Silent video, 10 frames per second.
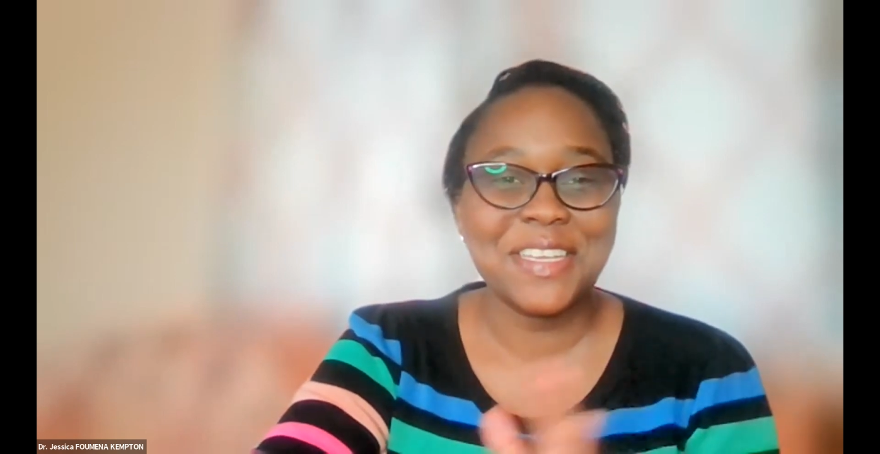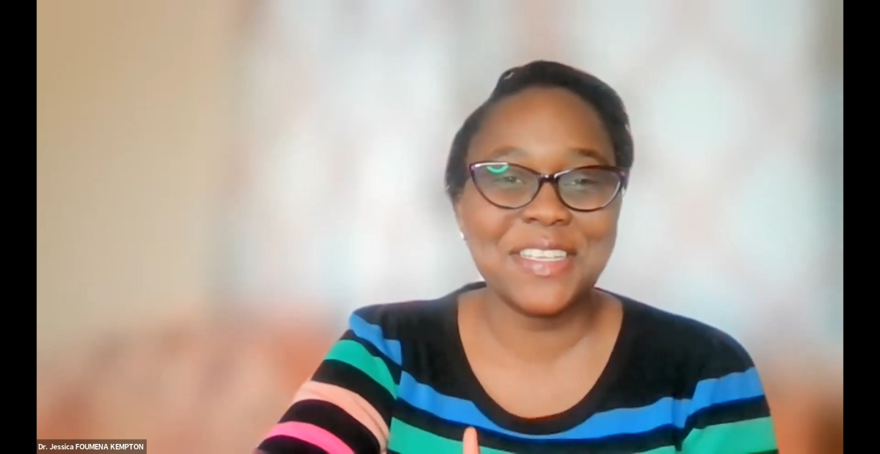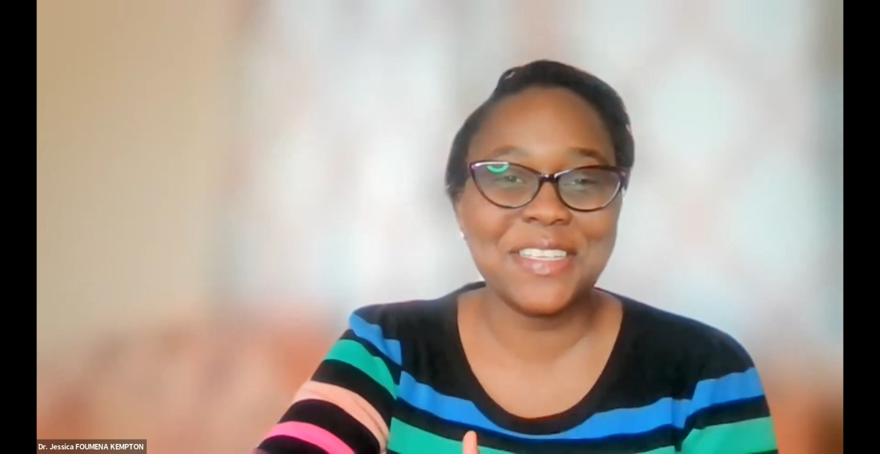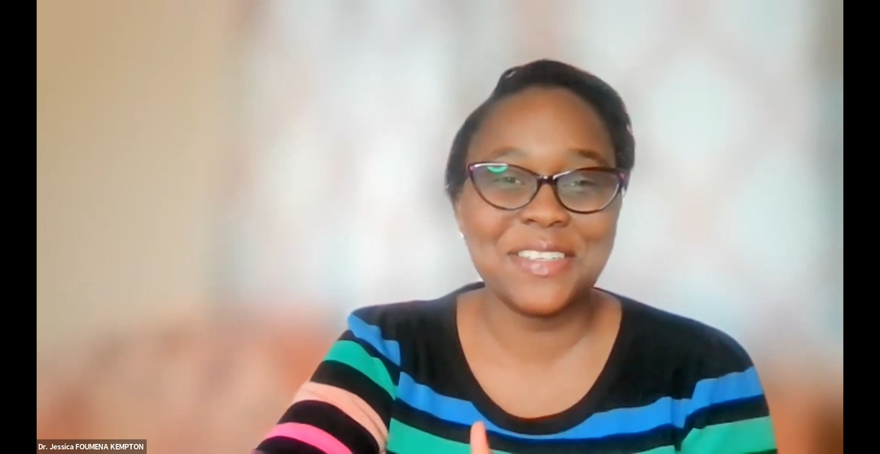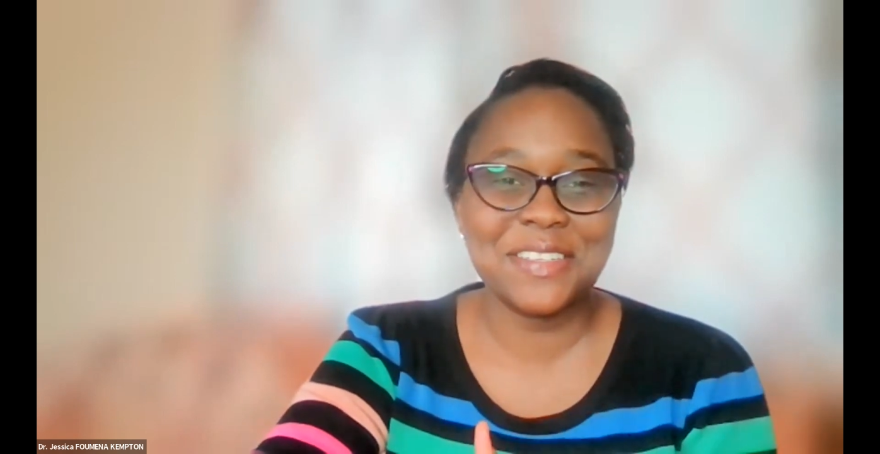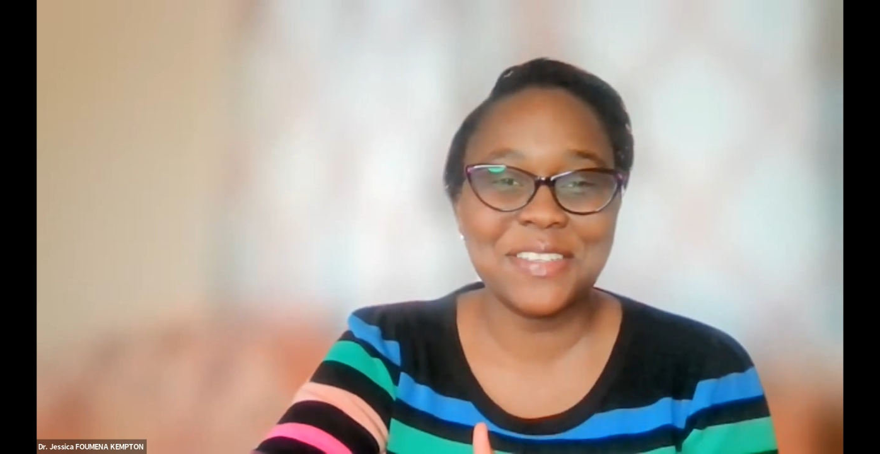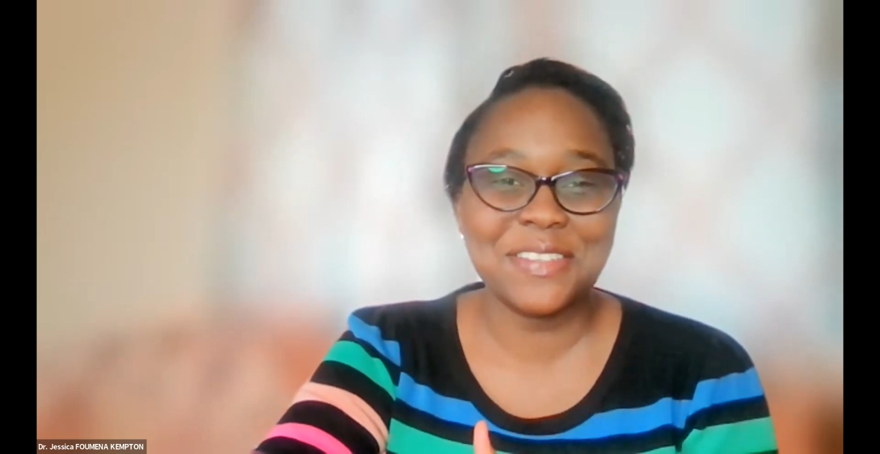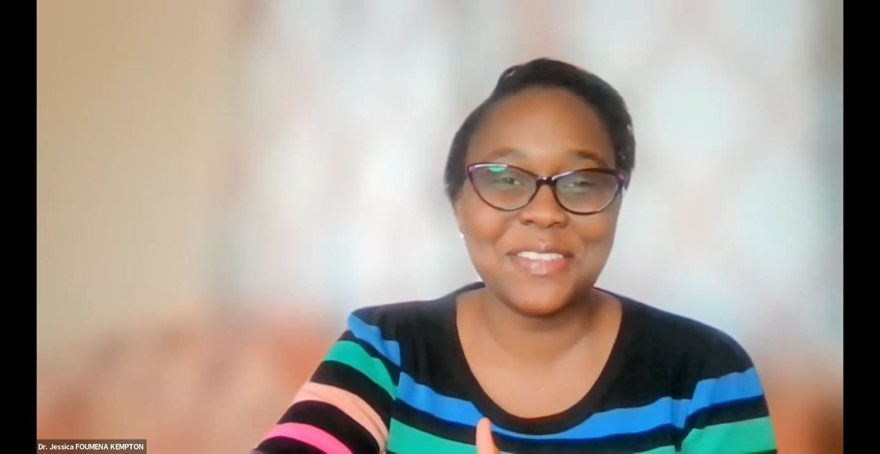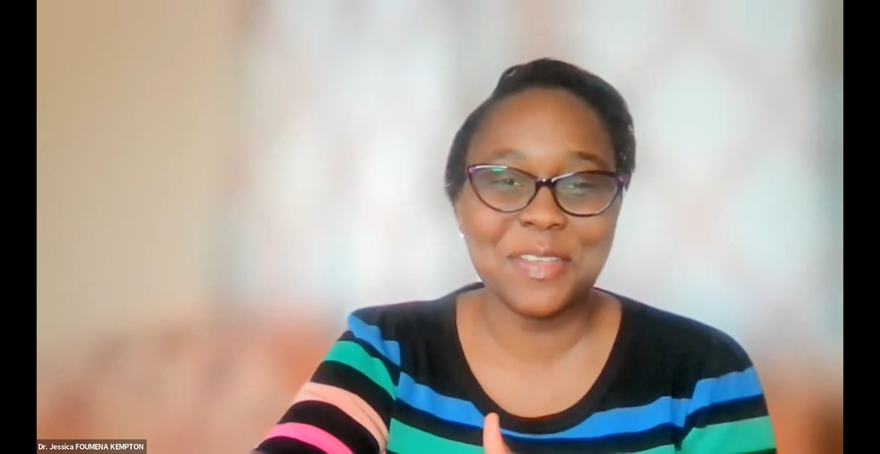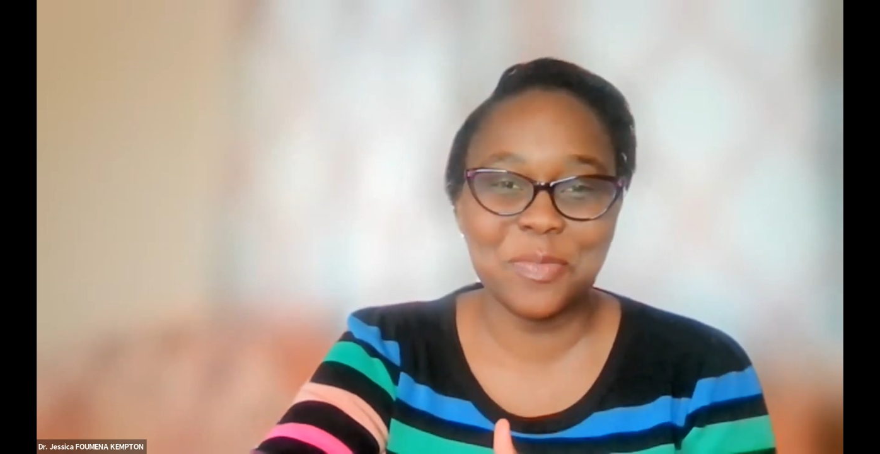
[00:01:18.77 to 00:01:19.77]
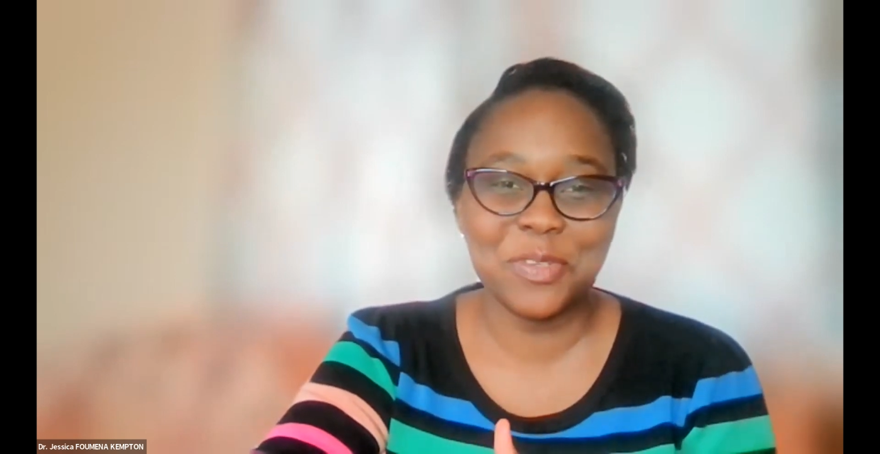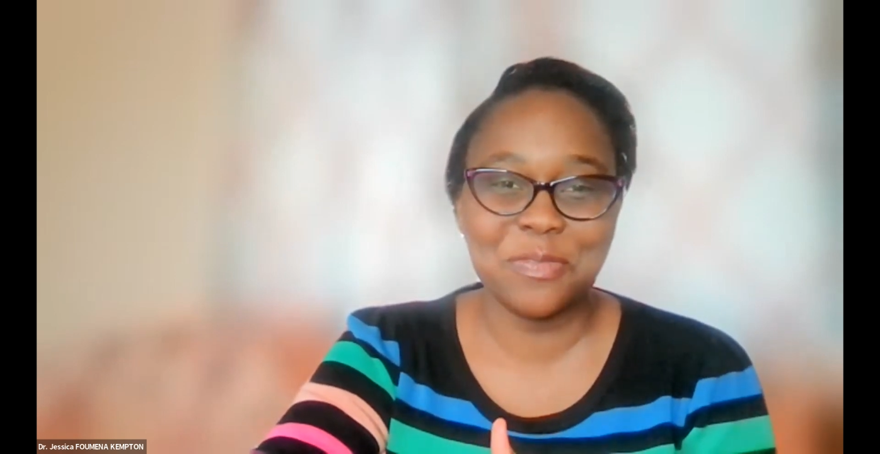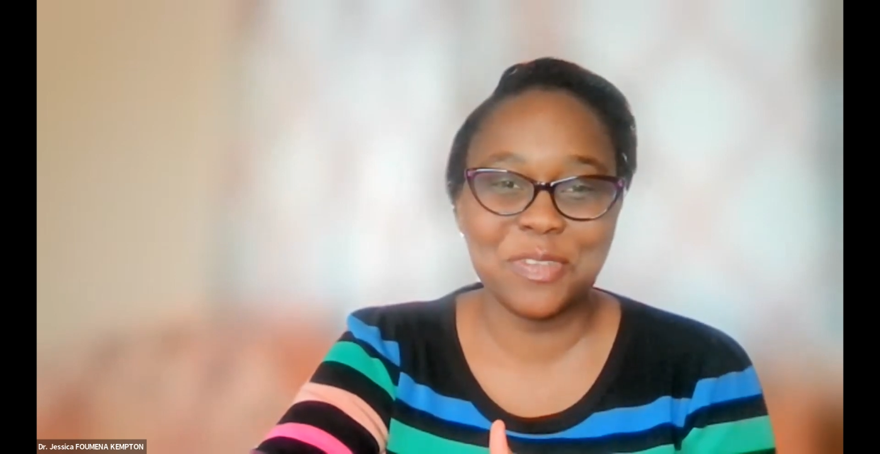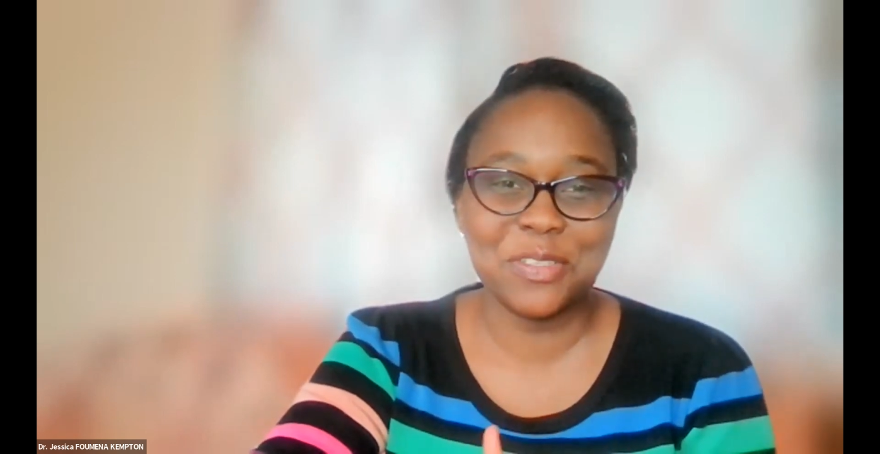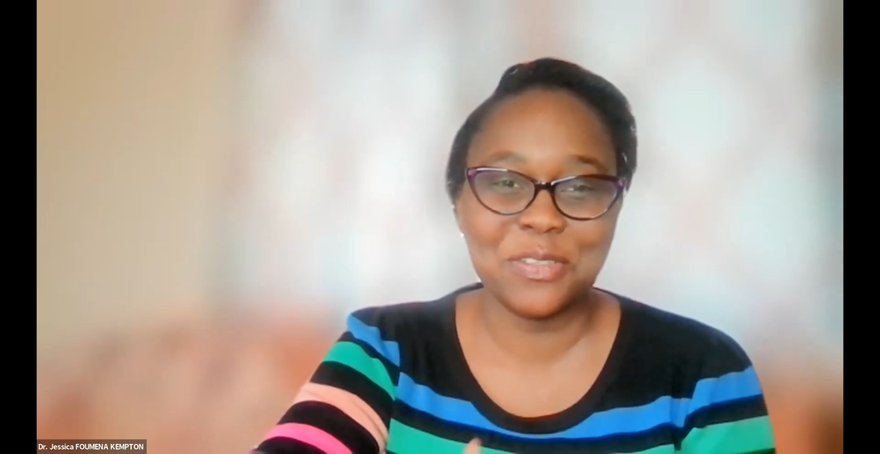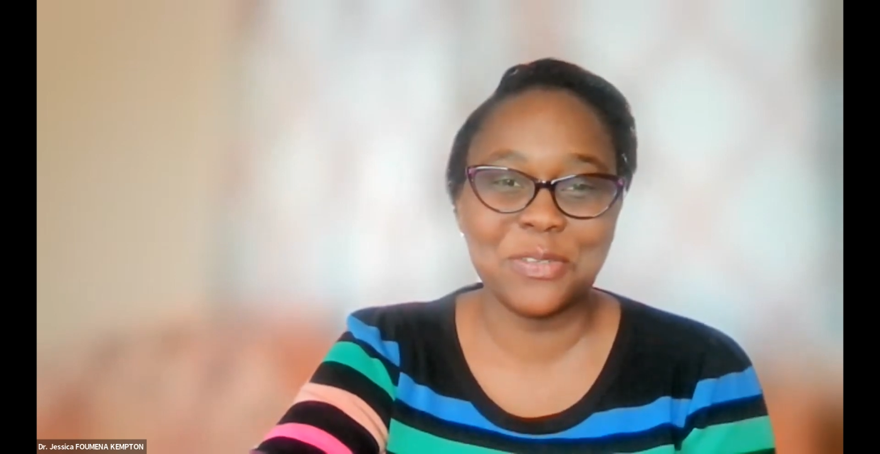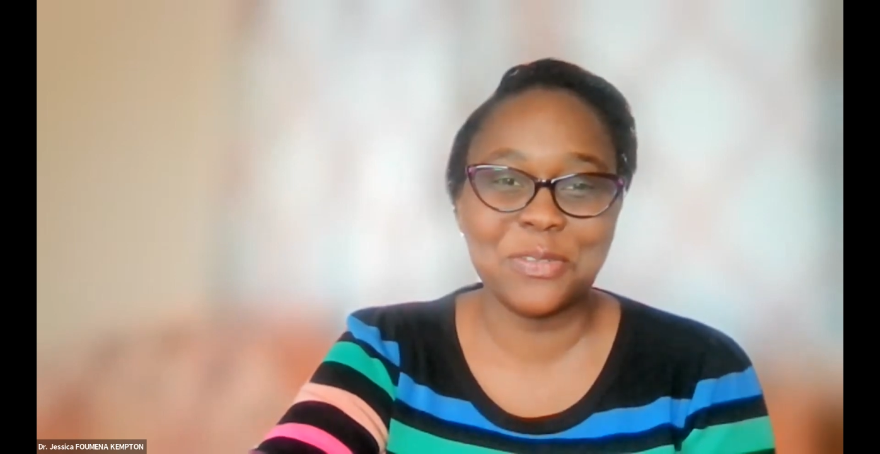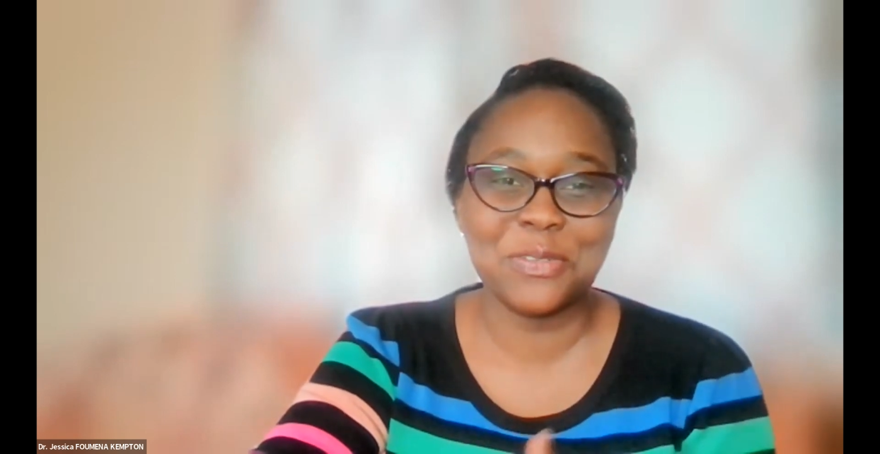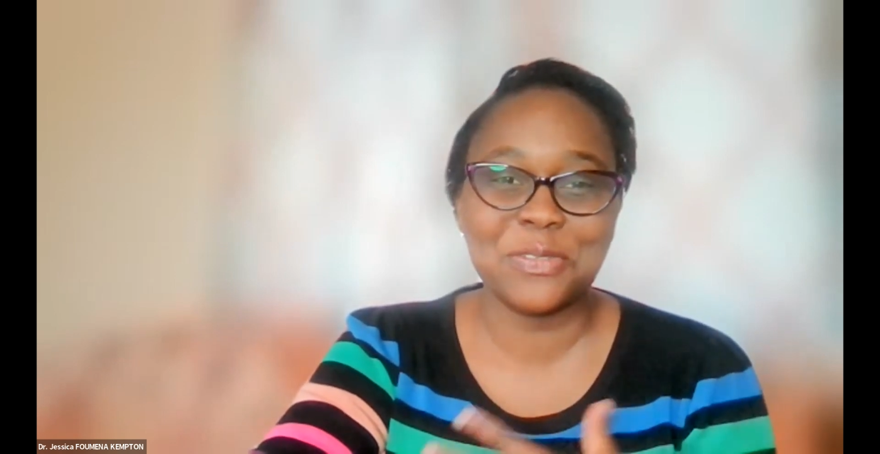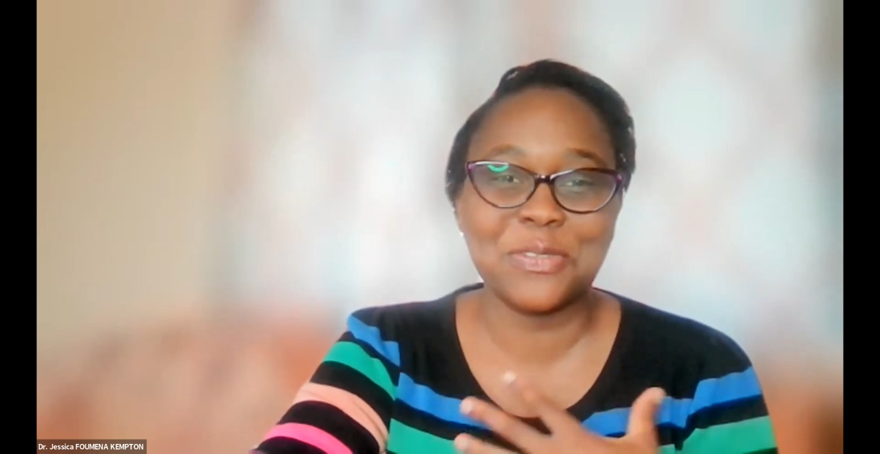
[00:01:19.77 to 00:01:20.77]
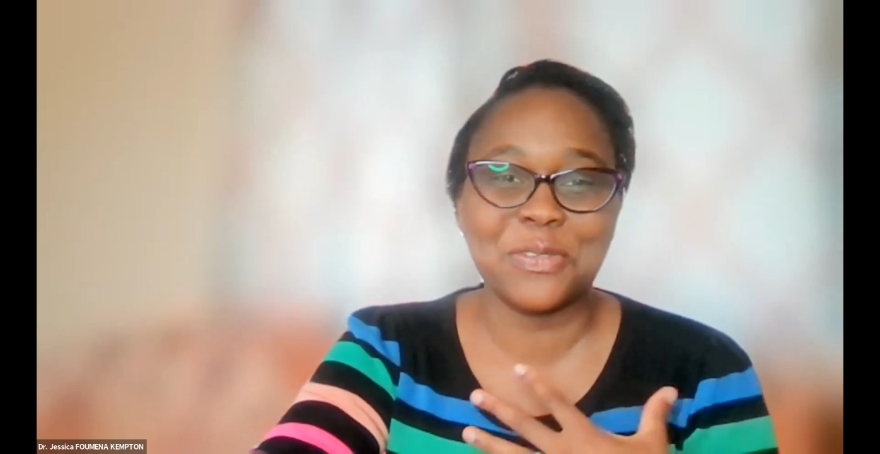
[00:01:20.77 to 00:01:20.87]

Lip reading: in a separate video.